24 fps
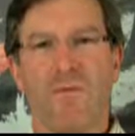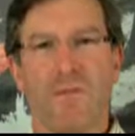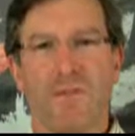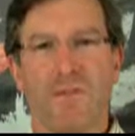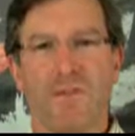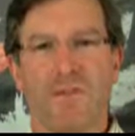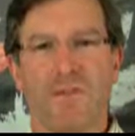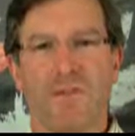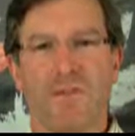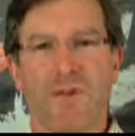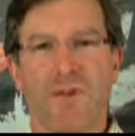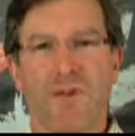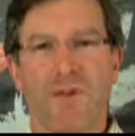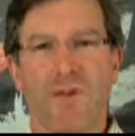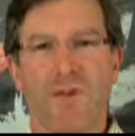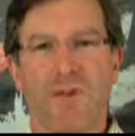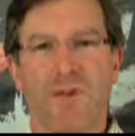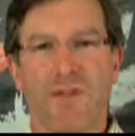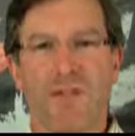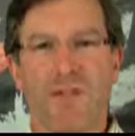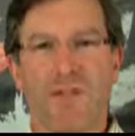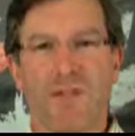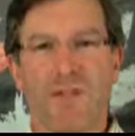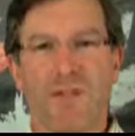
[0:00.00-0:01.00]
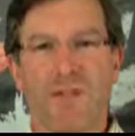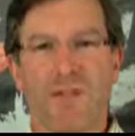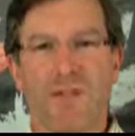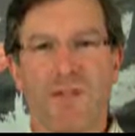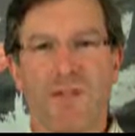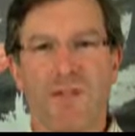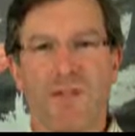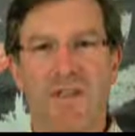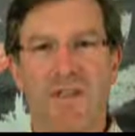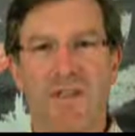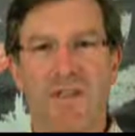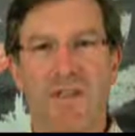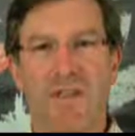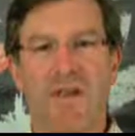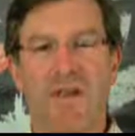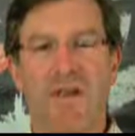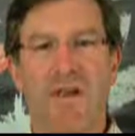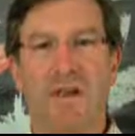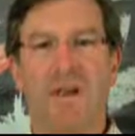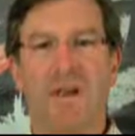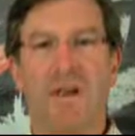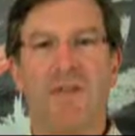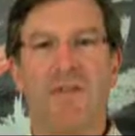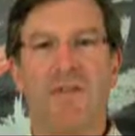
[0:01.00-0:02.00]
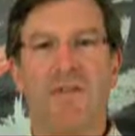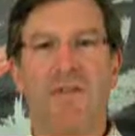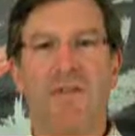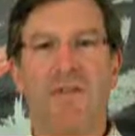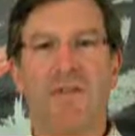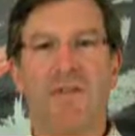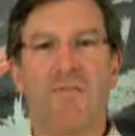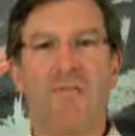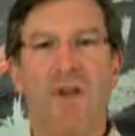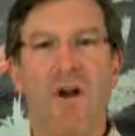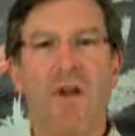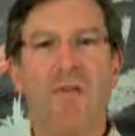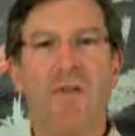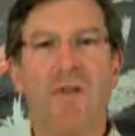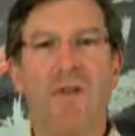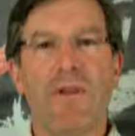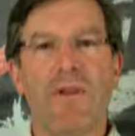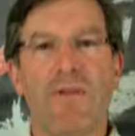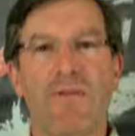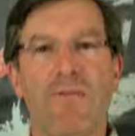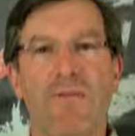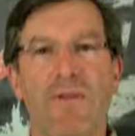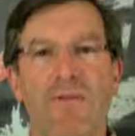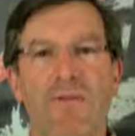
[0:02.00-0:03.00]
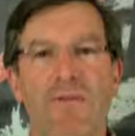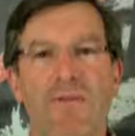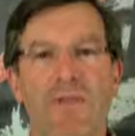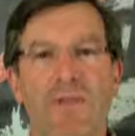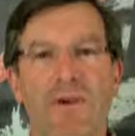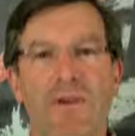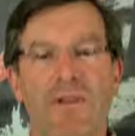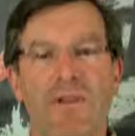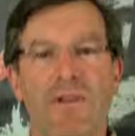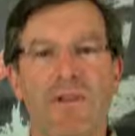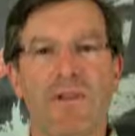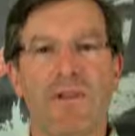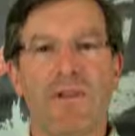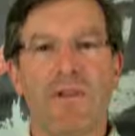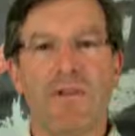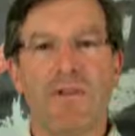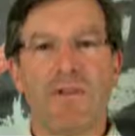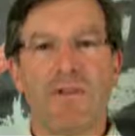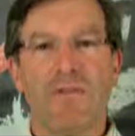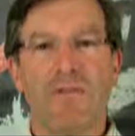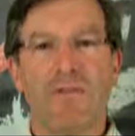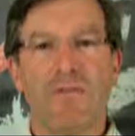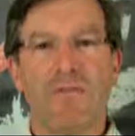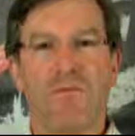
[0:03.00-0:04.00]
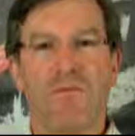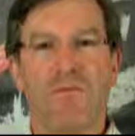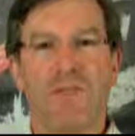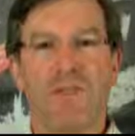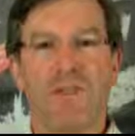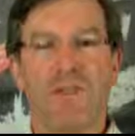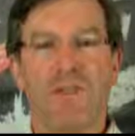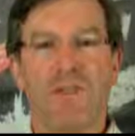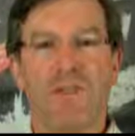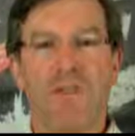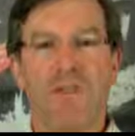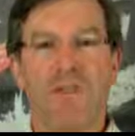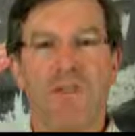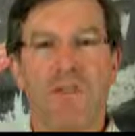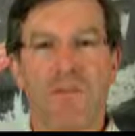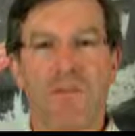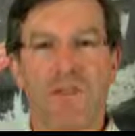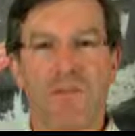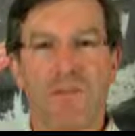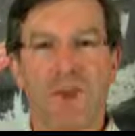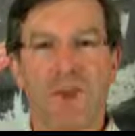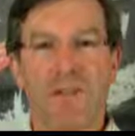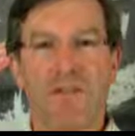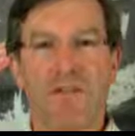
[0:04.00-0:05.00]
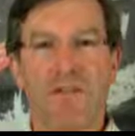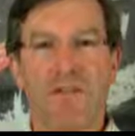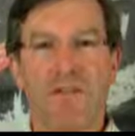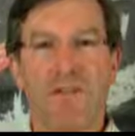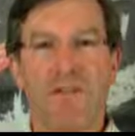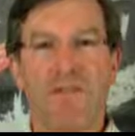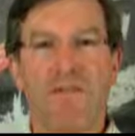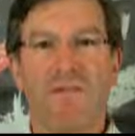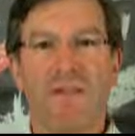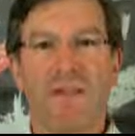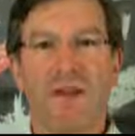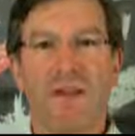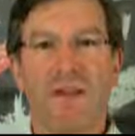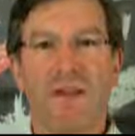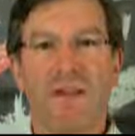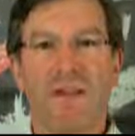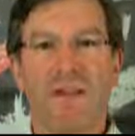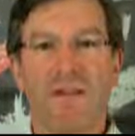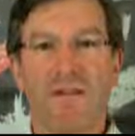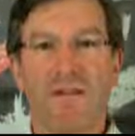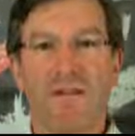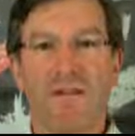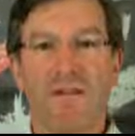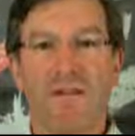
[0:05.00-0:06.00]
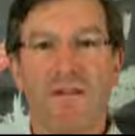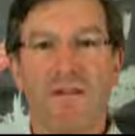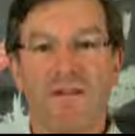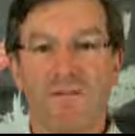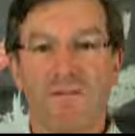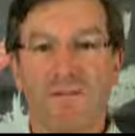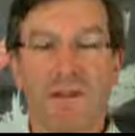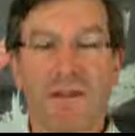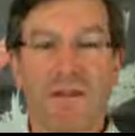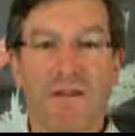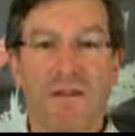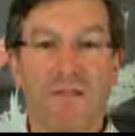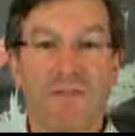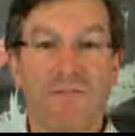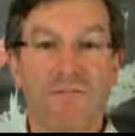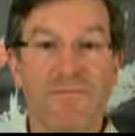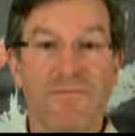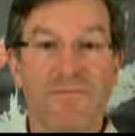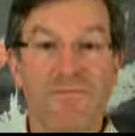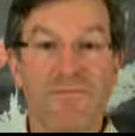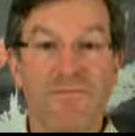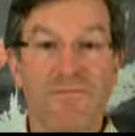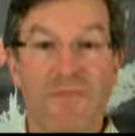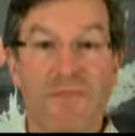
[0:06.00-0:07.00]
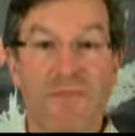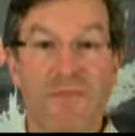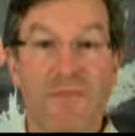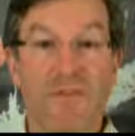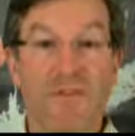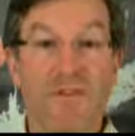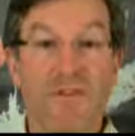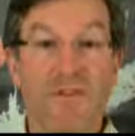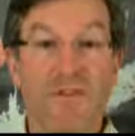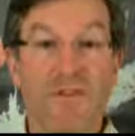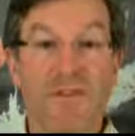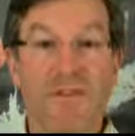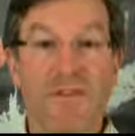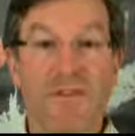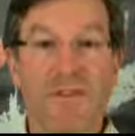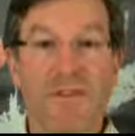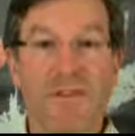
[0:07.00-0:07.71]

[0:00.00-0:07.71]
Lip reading: what the situation is and then rapidly move to execution, which is expensive and not